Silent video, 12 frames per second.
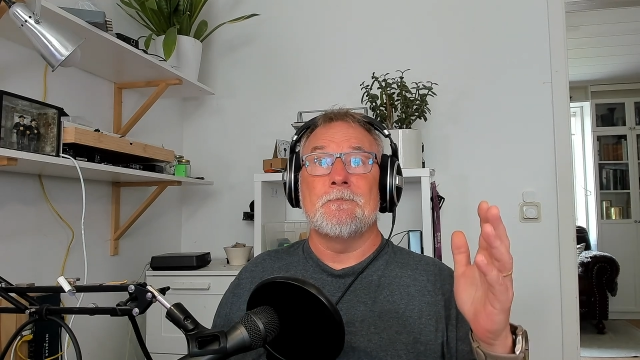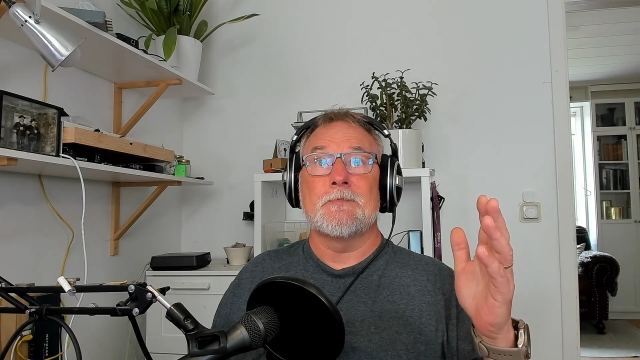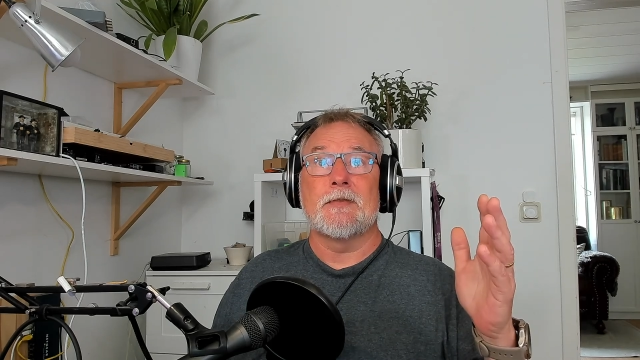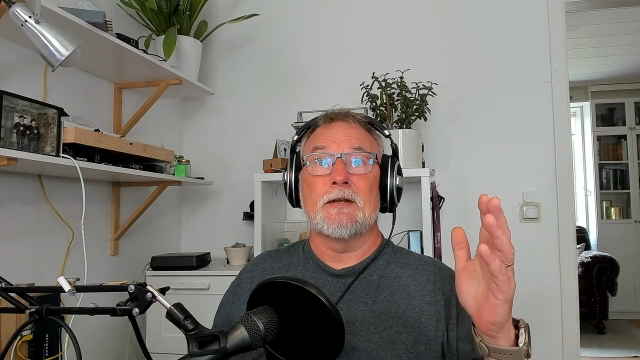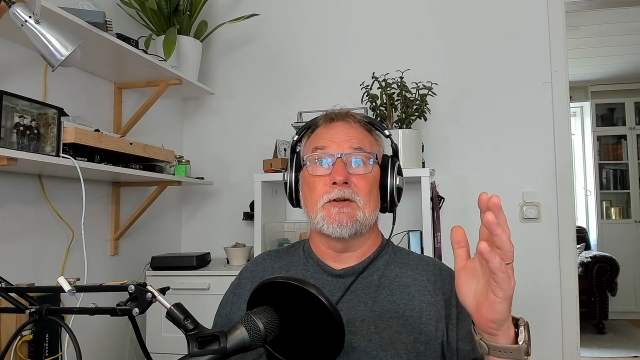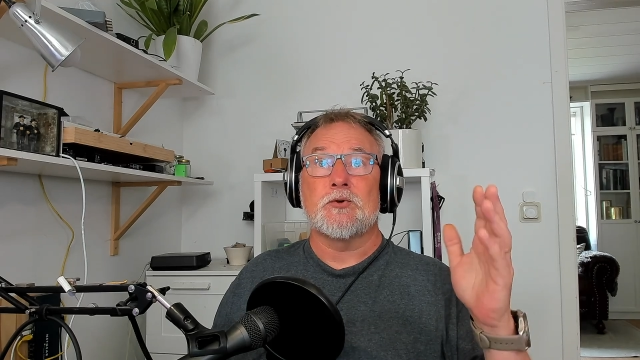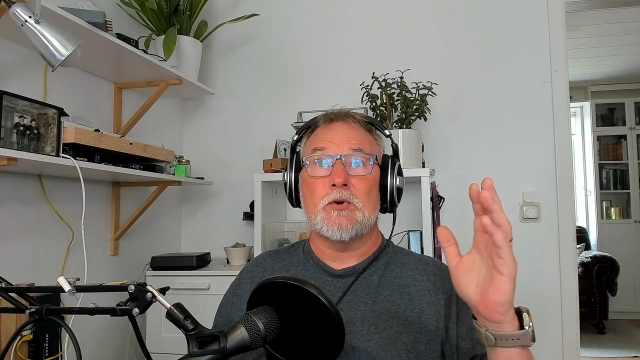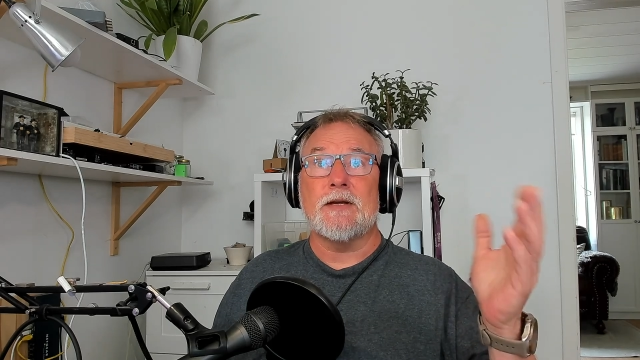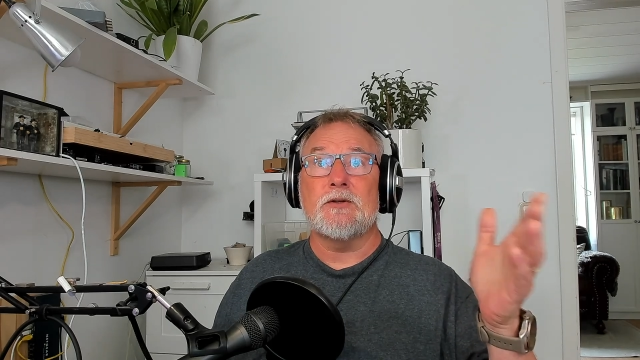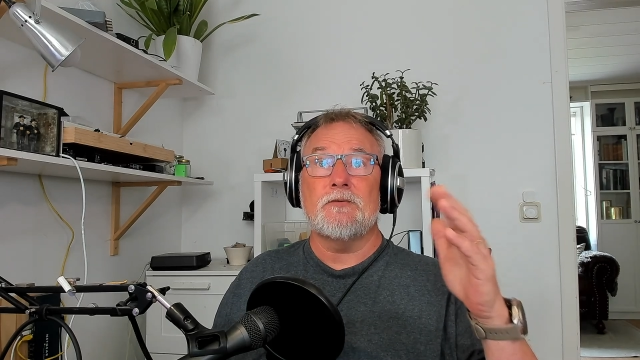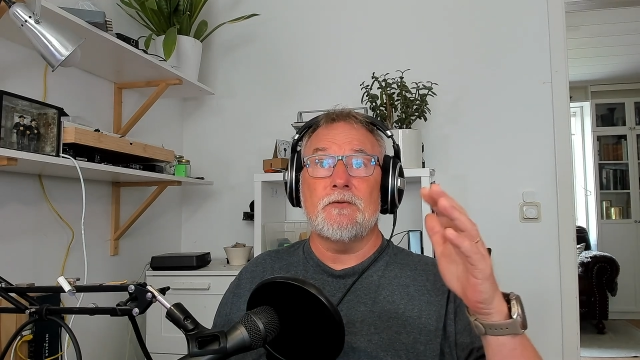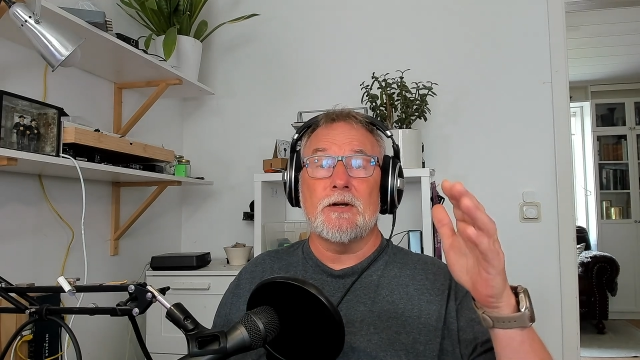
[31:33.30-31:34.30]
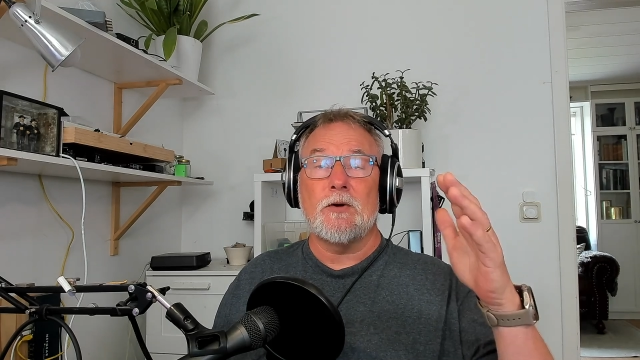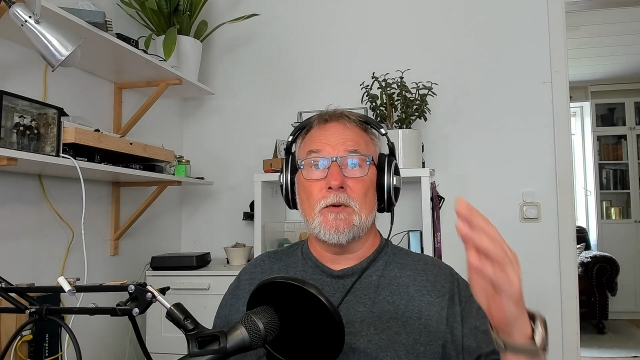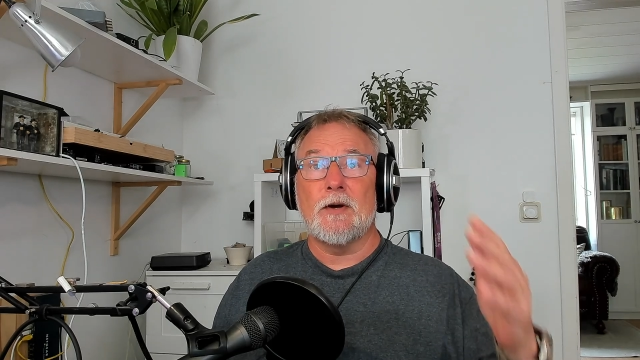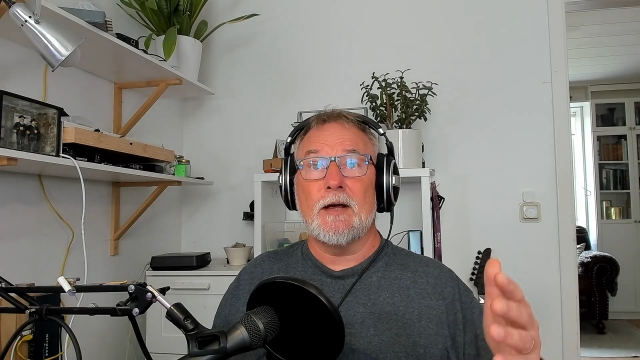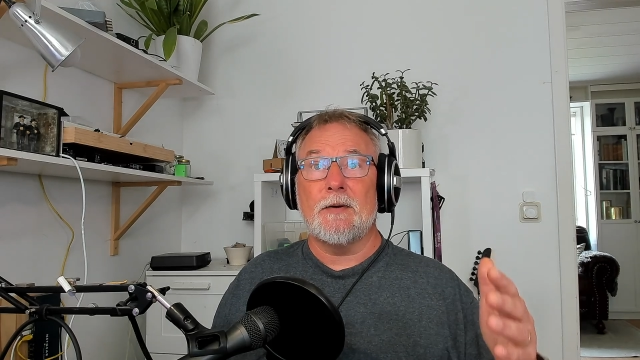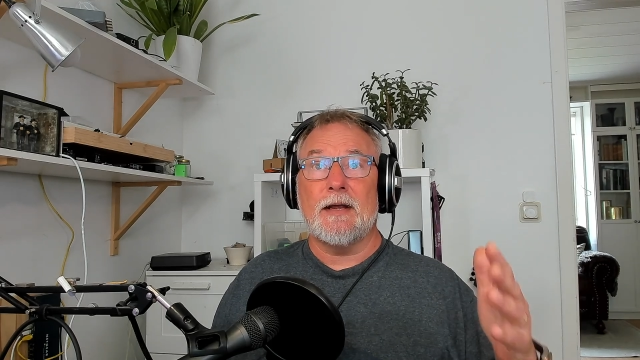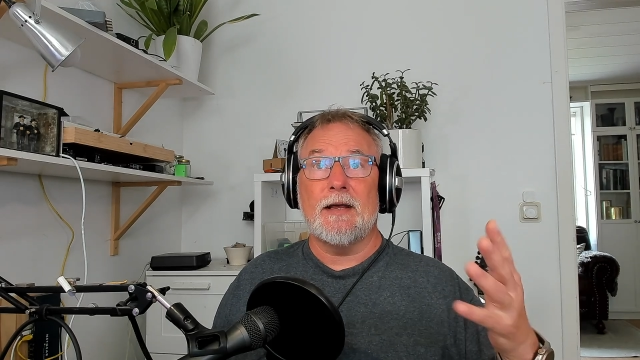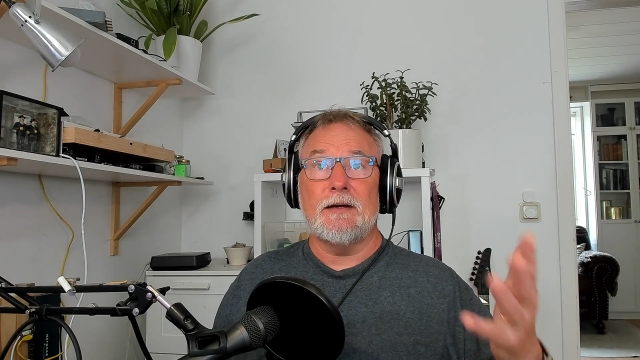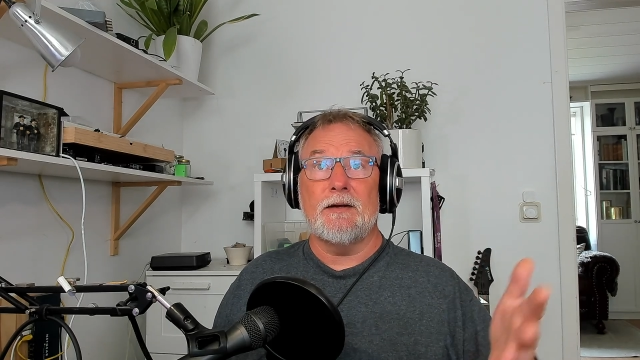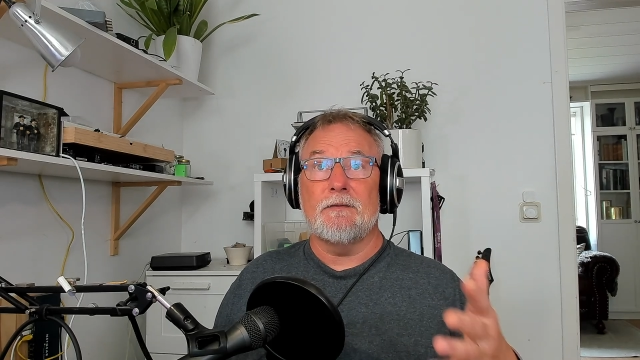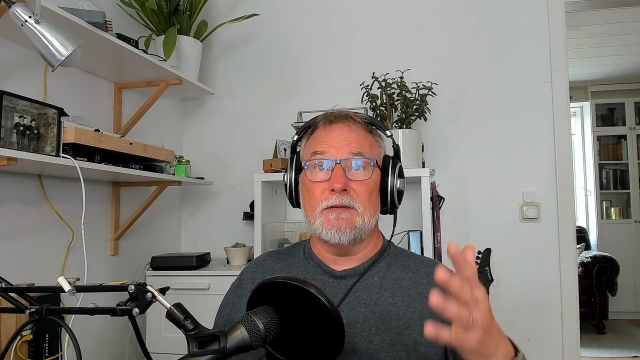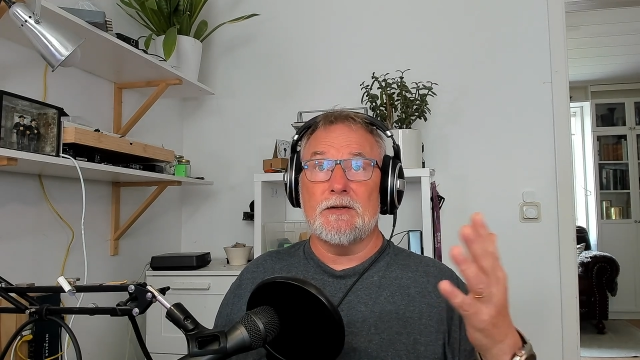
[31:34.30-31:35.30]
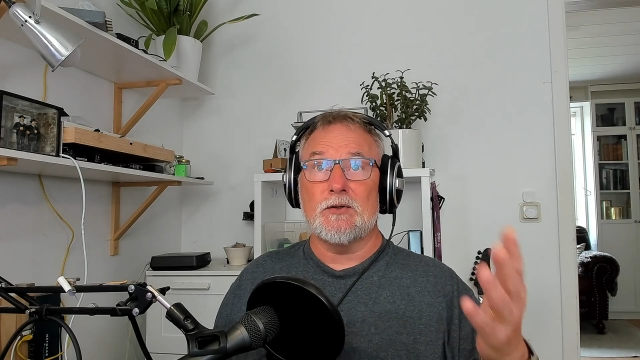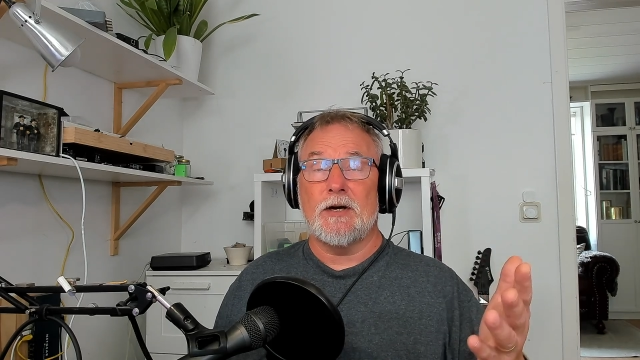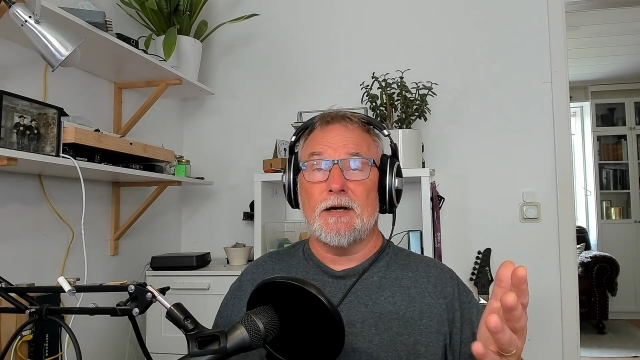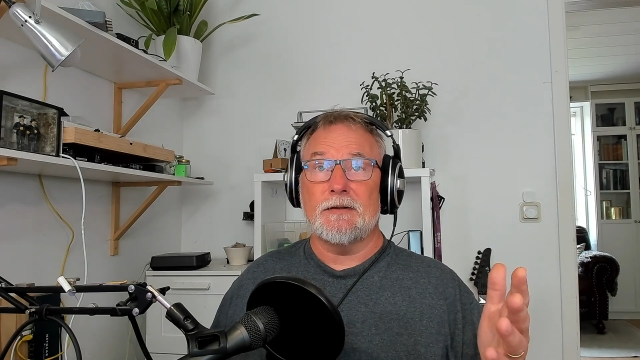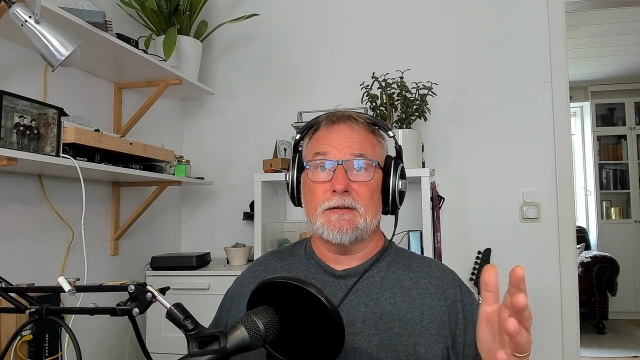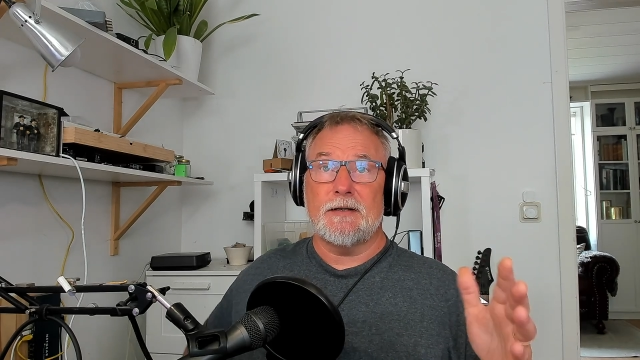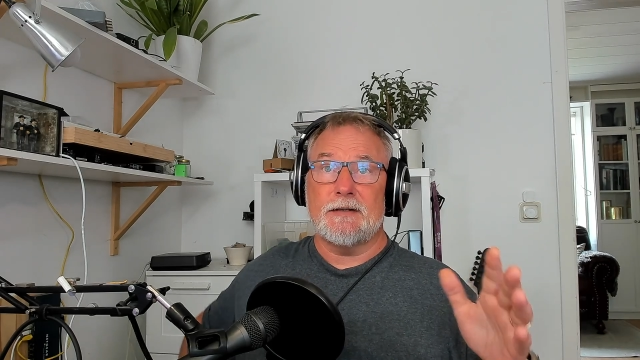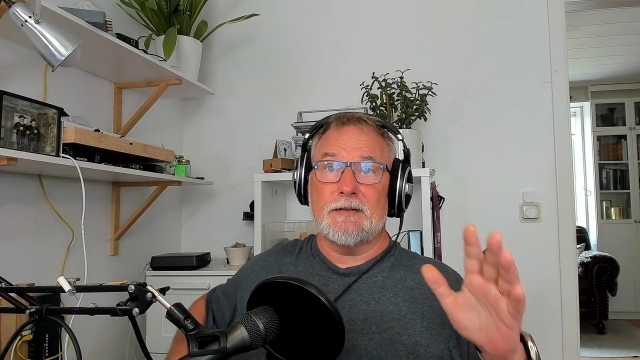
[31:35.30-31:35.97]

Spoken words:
Try to figure out any of these contexts,